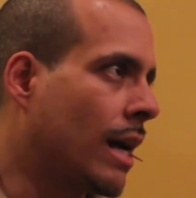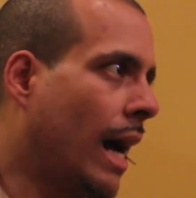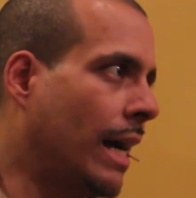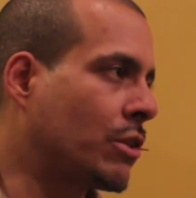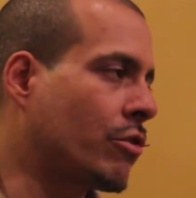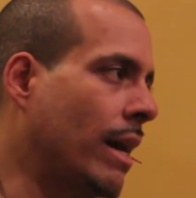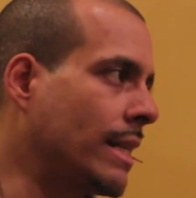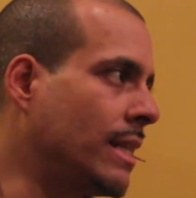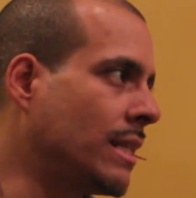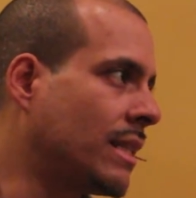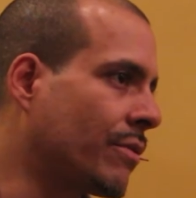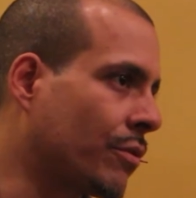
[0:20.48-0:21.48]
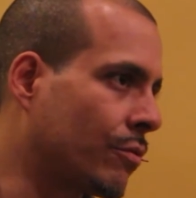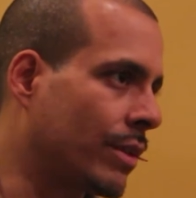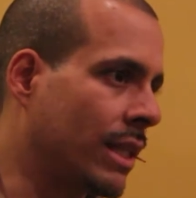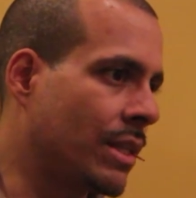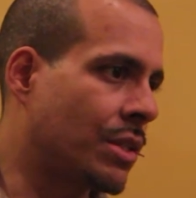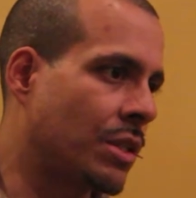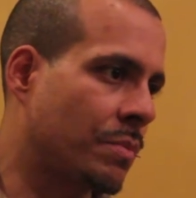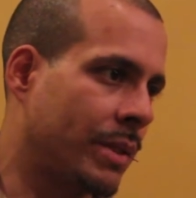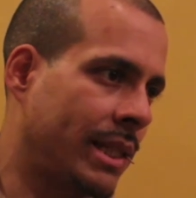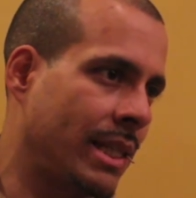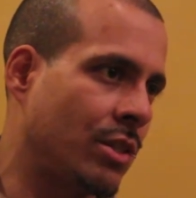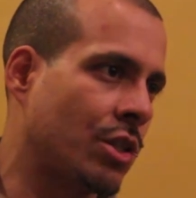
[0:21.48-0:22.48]
I tried these different religions,
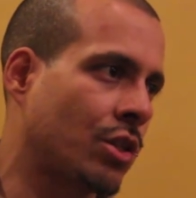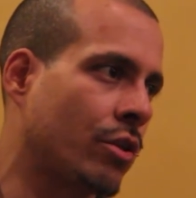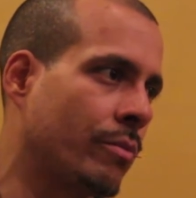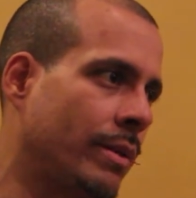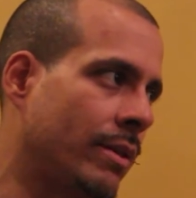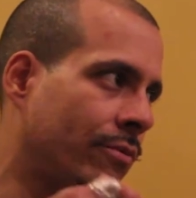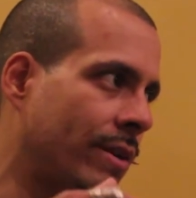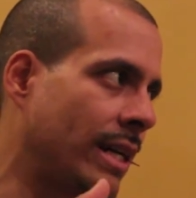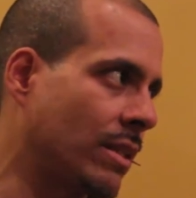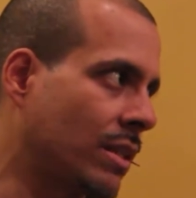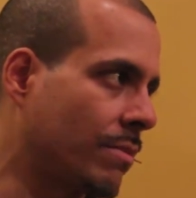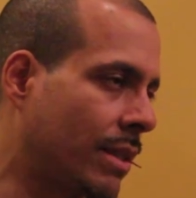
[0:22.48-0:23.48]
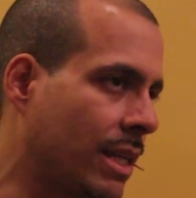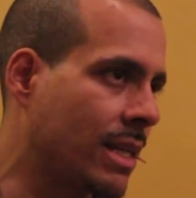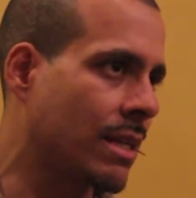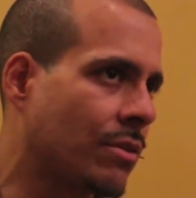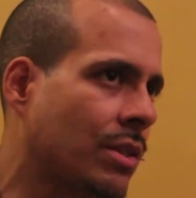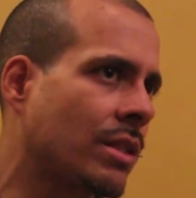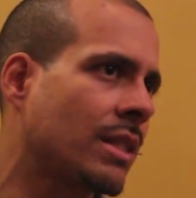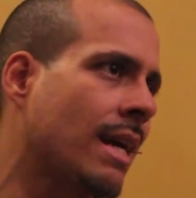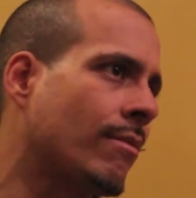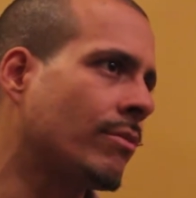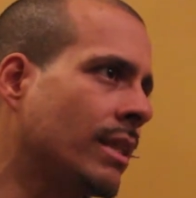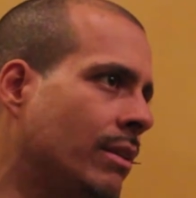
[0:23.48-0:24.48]
but they just told me to find something else. it's
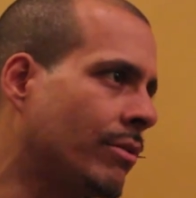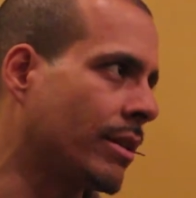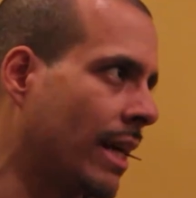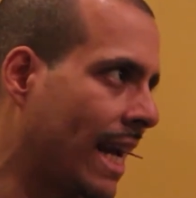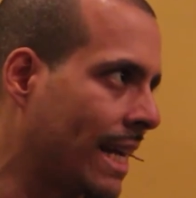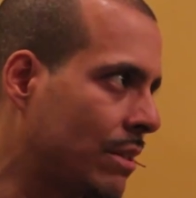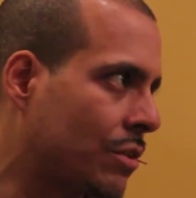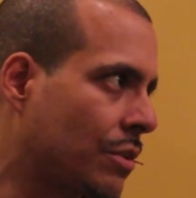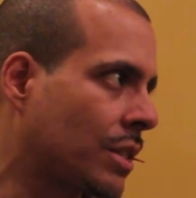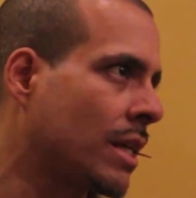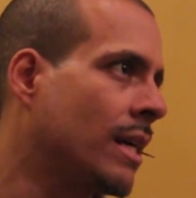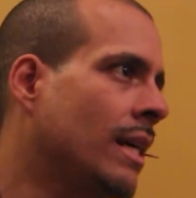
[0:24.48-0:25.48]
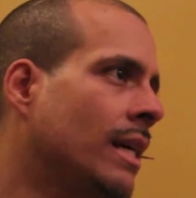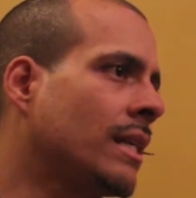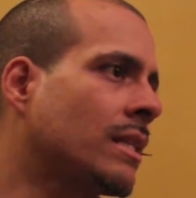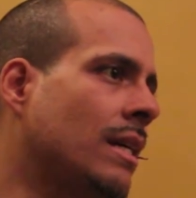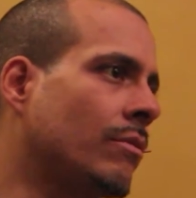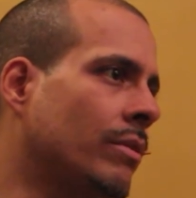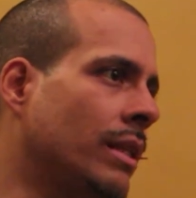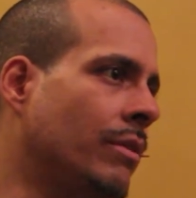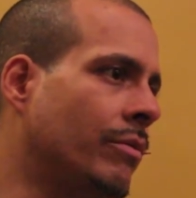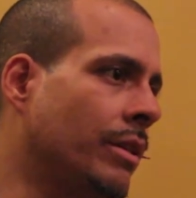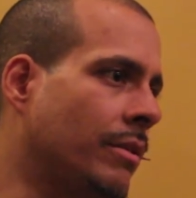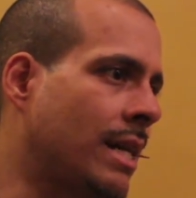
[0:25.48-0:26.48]
not really real answers. It's not really
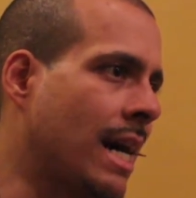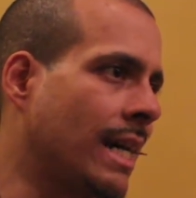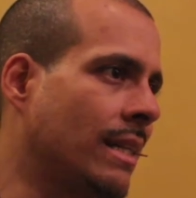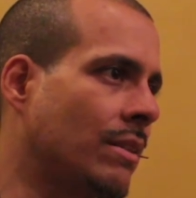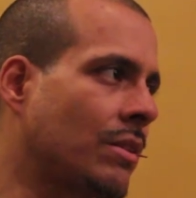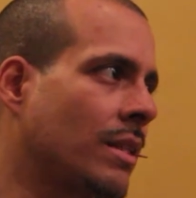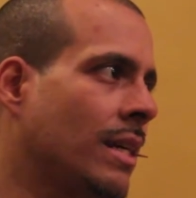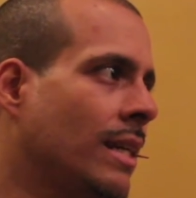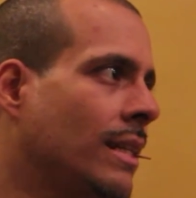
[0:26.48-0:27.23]
real guidance.